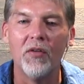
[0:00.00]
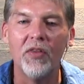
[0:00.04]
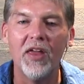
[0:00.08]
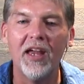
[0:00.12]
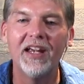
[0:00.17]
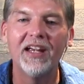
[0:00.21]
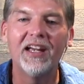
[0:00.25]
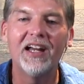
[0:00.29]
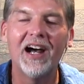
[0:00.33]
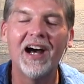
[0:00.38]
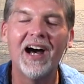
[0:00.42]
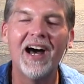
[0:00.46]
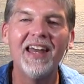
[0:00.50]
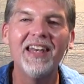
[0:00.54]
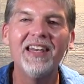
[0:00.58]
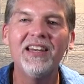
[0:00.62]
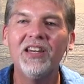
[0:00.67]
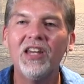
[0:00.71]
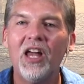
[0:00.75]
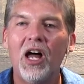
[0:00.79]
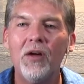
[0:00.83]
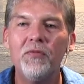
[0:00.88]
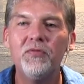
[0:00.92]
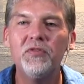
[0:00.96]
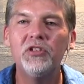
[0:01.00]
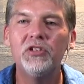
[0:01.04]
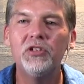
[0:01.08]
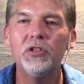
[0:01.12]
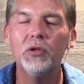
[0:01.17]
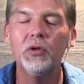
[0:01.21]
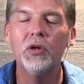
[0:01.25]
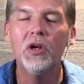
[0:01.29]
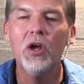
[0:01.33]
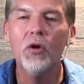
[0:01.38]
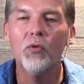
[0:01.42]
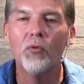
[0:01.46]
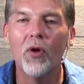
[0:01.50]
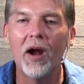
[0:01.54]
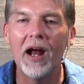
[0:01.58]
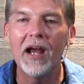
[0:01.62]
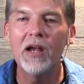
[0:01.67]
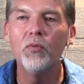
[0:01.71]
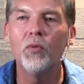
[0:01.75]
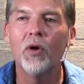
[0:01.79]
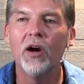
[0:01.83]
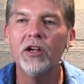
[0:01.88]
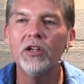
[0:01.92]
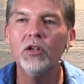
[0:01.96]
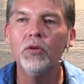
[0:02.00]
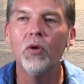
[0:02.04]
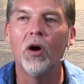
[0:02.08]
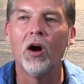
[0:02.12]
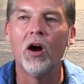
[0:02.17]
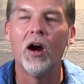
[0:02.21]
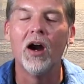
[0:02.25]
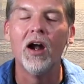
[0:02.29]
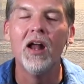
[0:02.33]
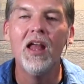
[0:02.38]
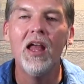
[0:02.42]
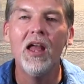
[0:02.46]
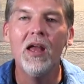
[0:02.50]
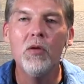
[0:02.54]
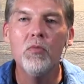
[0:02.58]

that God loves you right where you are,